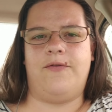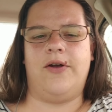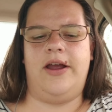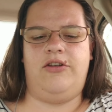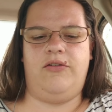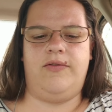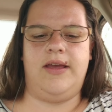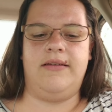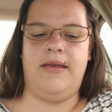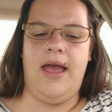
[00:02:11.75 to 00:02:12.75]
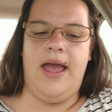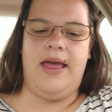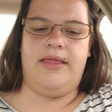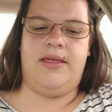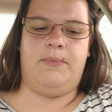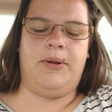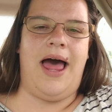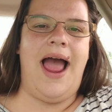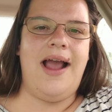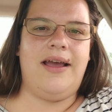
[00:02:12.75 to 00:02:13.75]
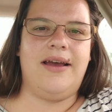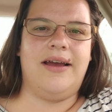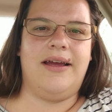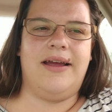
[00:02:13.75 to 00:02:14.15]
for each of these, the black